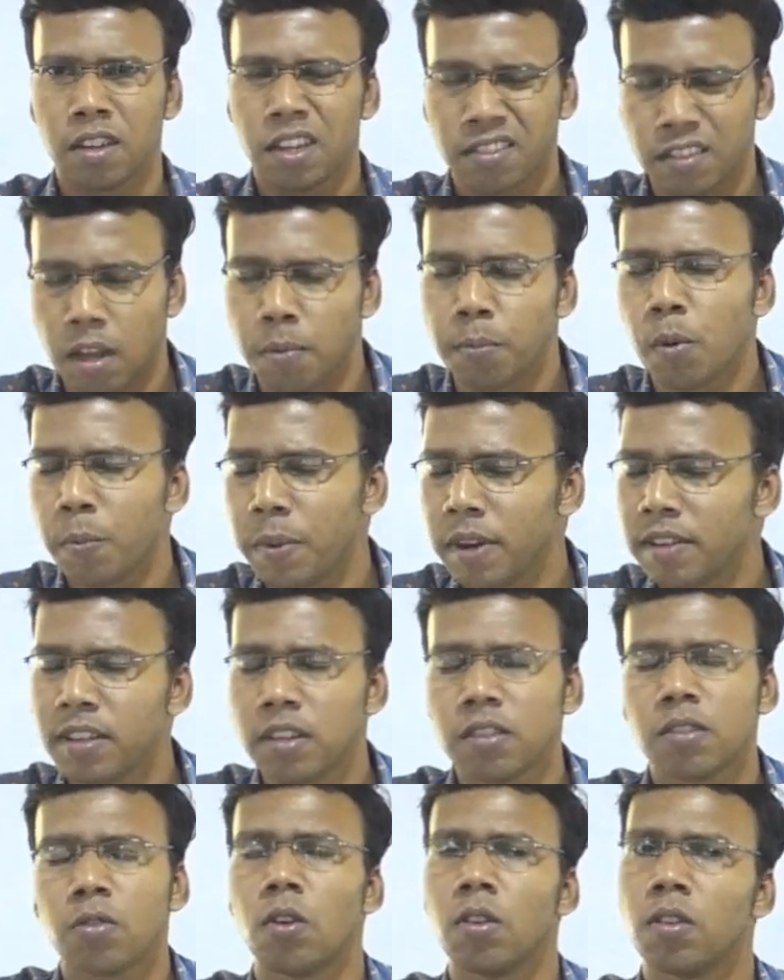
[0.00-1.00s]
some
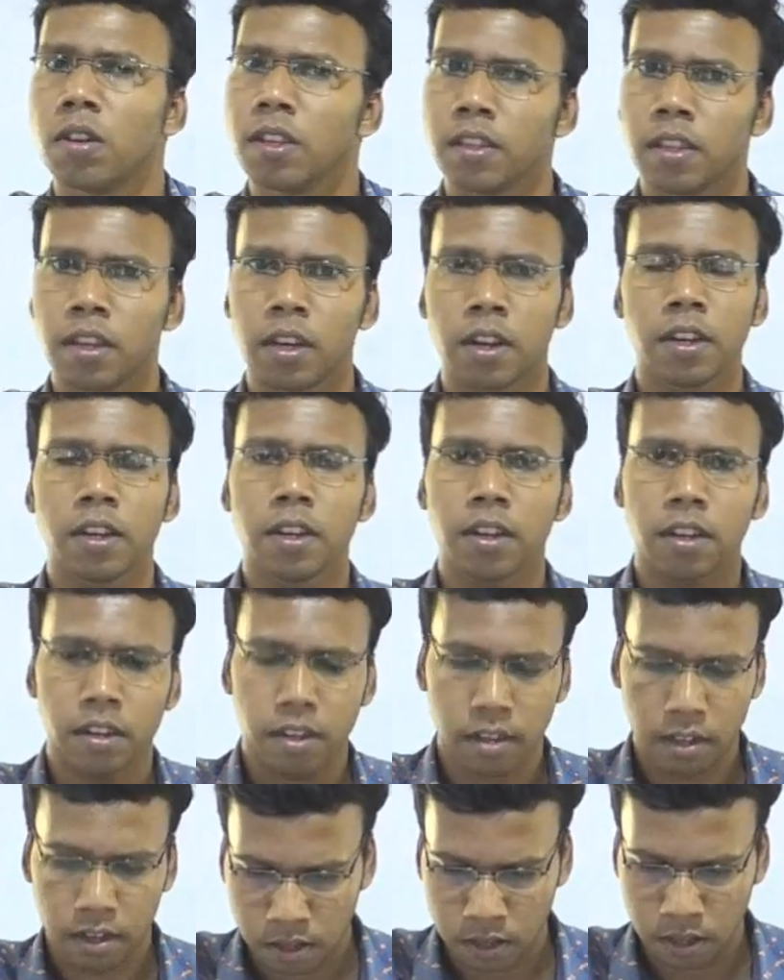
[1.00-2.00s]
population is only there in
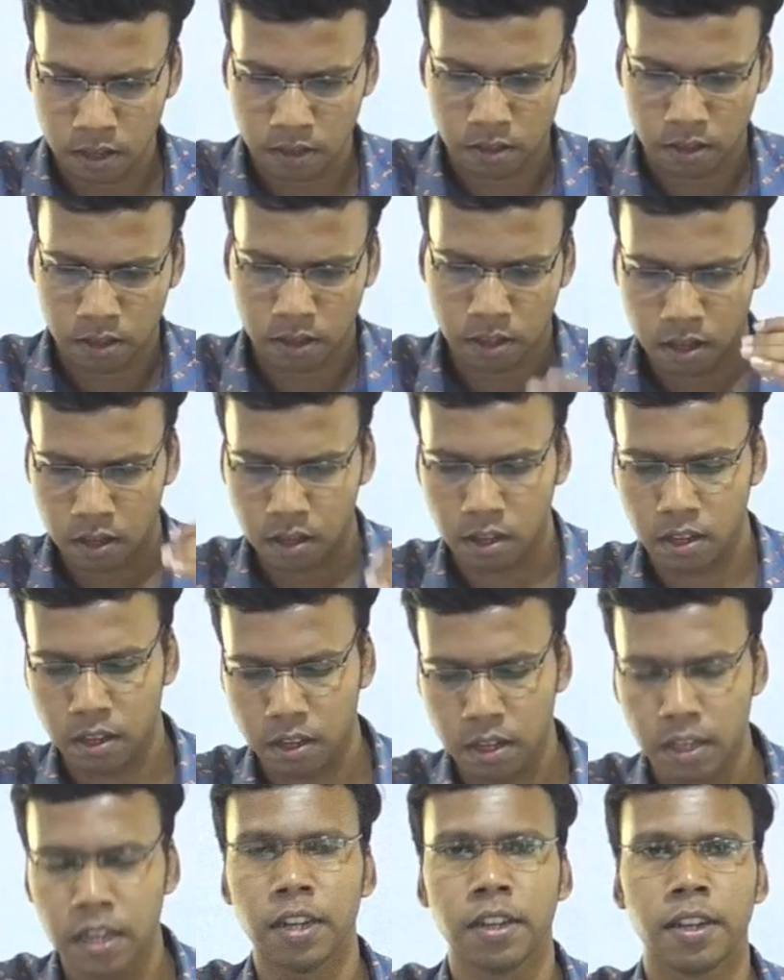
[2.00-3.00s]
this
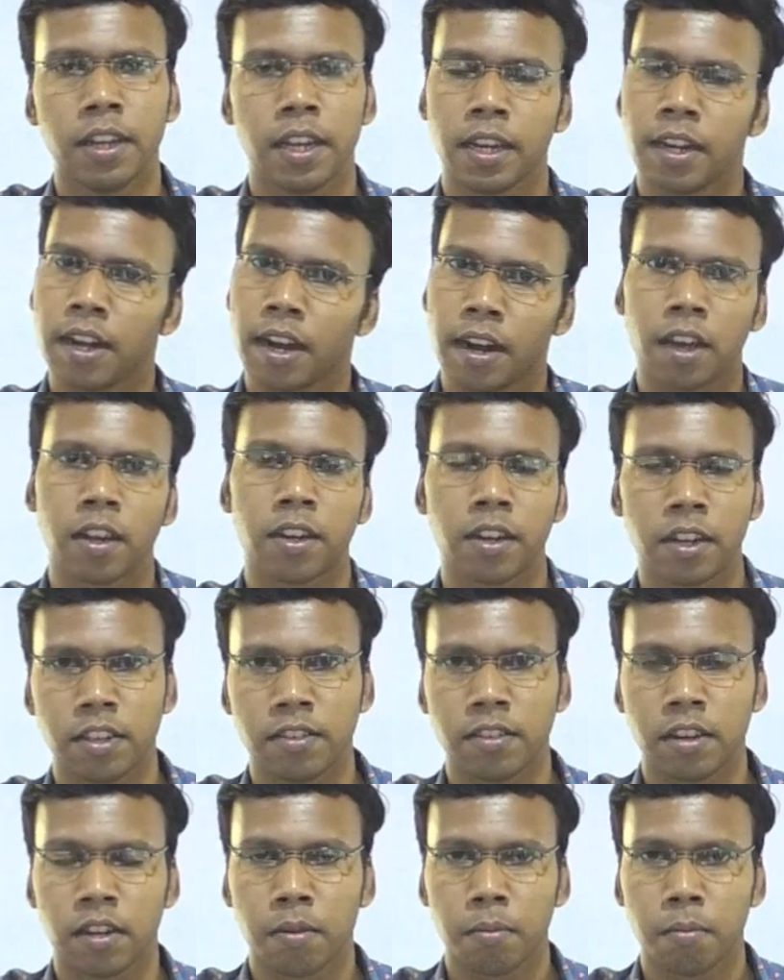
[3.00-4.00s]
India in Ladakh
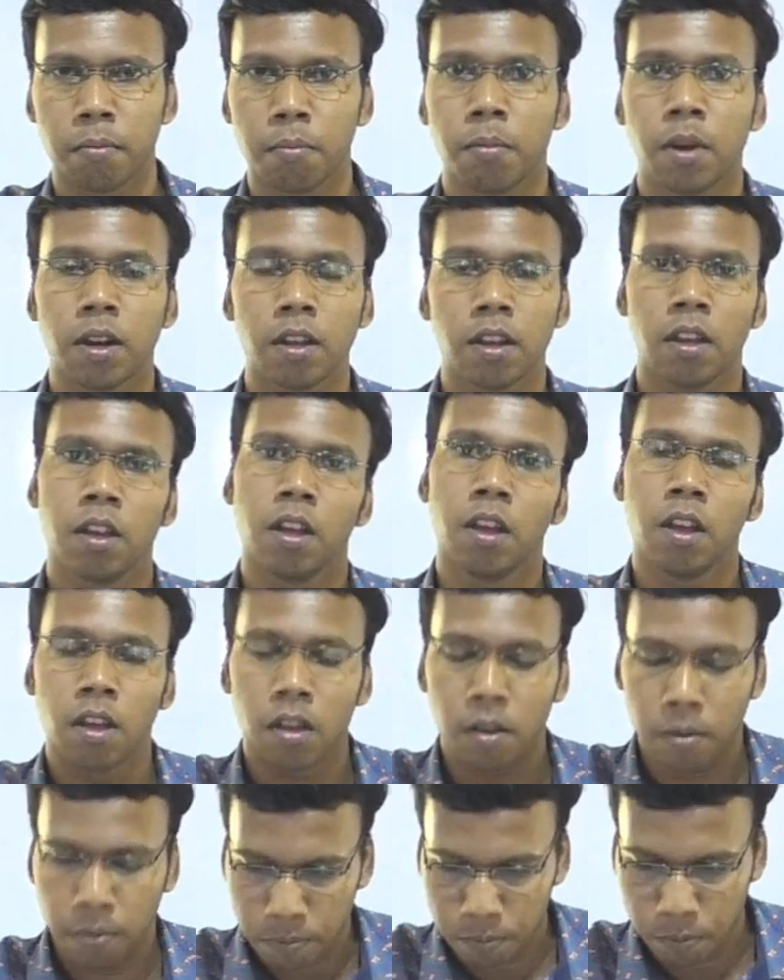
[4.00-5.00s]
region, but
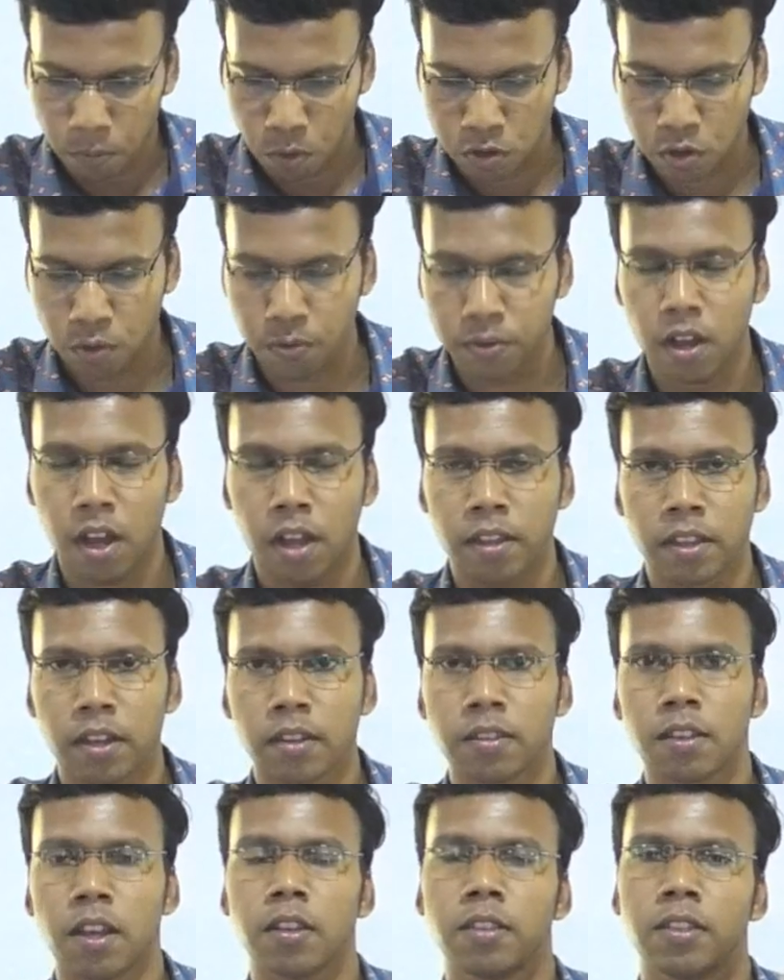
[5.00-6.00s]
most of the
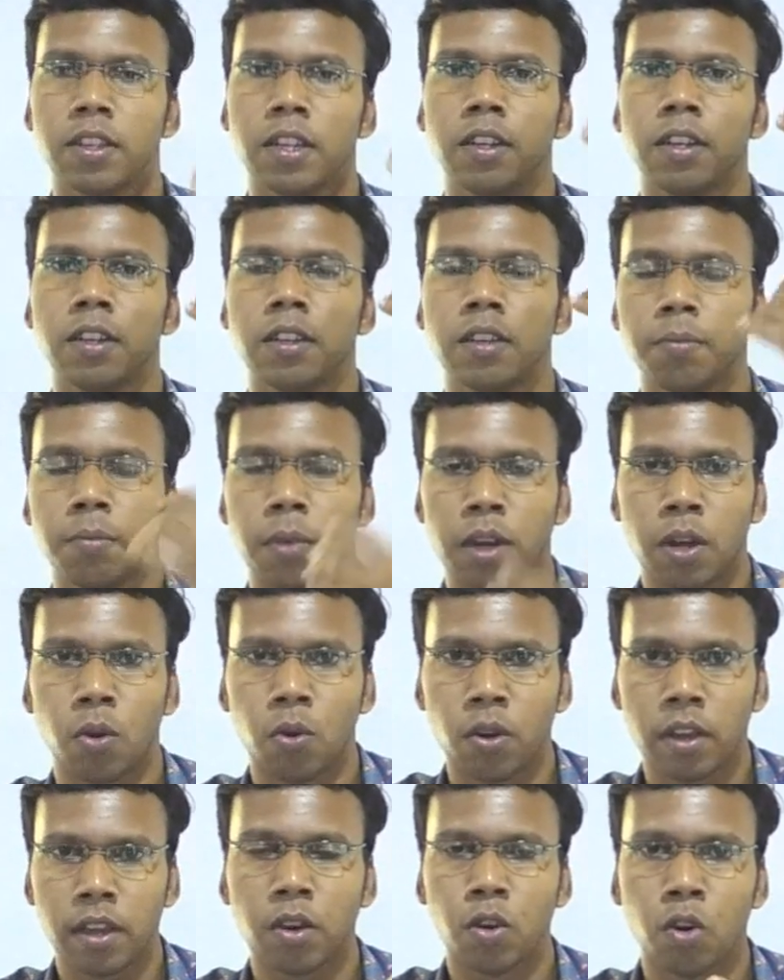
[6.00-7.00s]
others are seen in
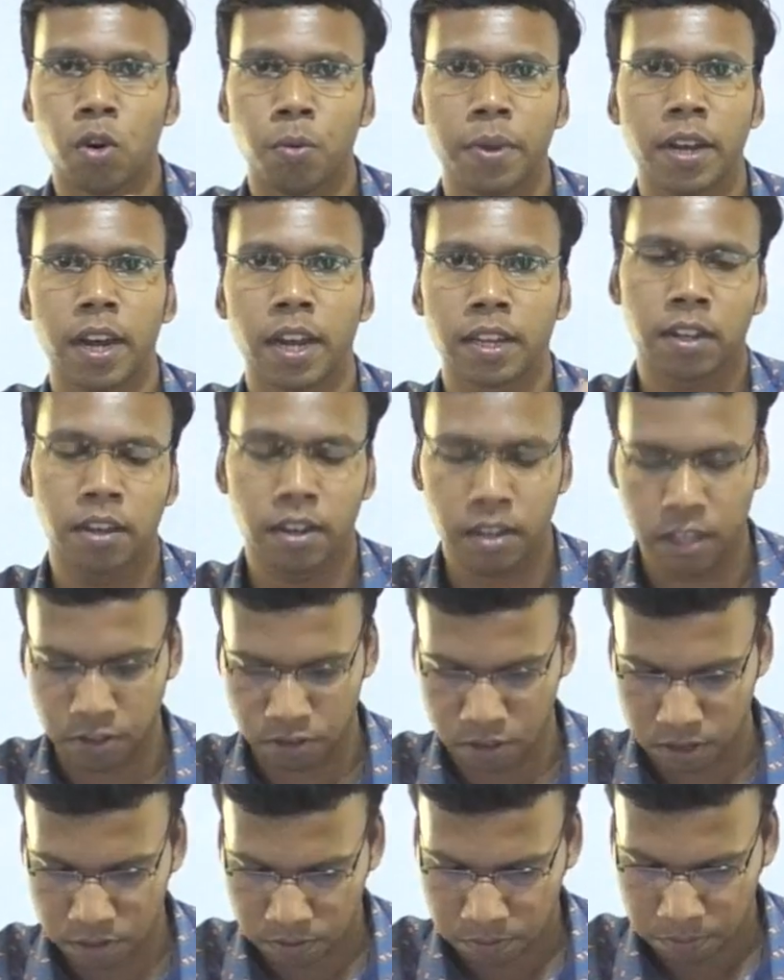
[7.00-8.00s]
Mongolia, Gobi, like that
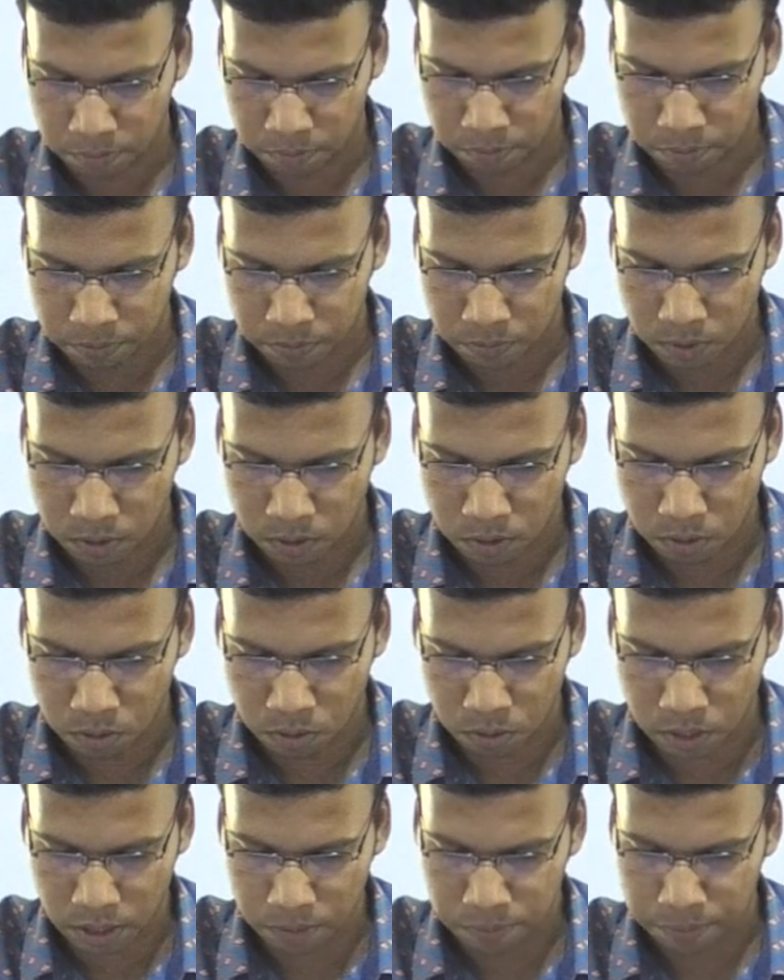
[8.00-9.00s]
regions.
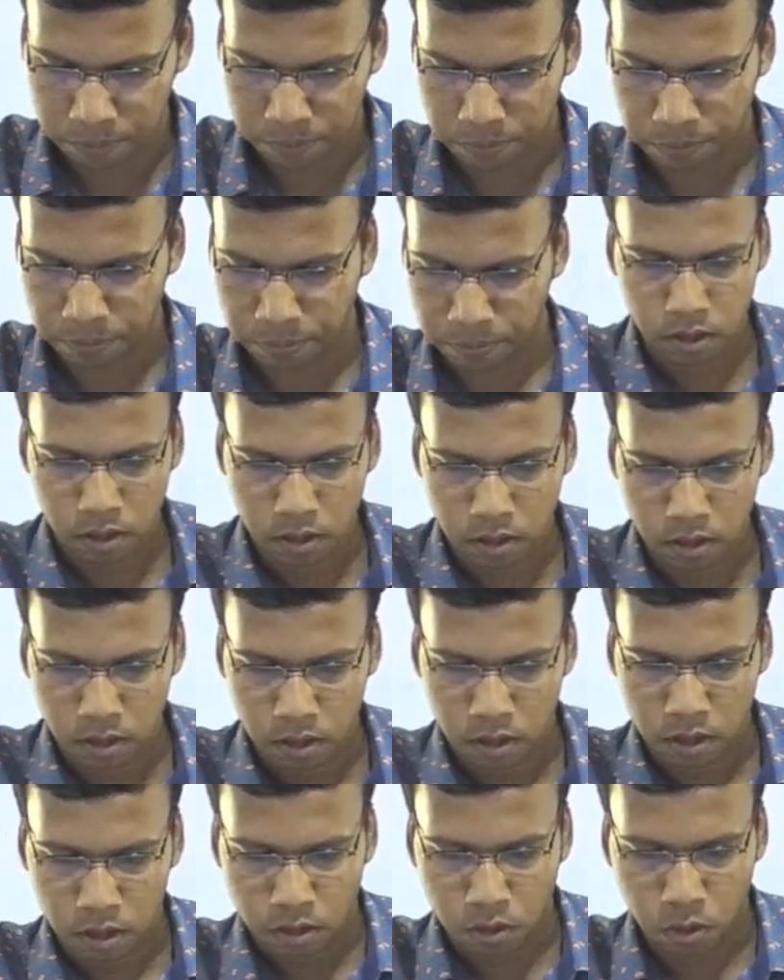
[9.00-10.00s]
Okay.
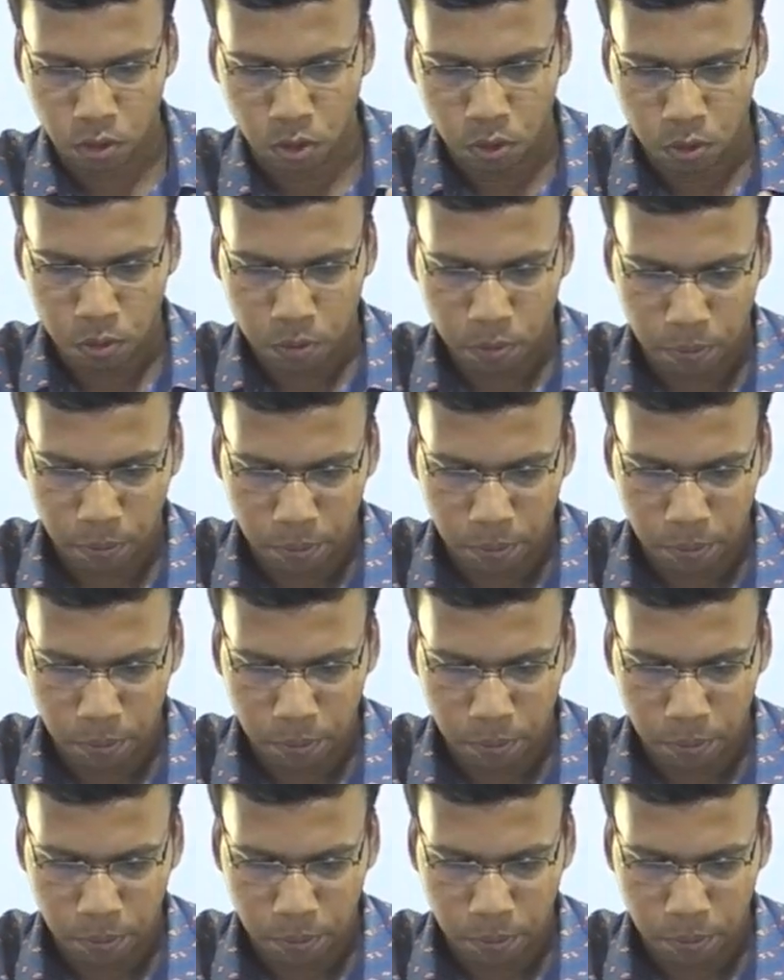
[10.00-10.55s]
So,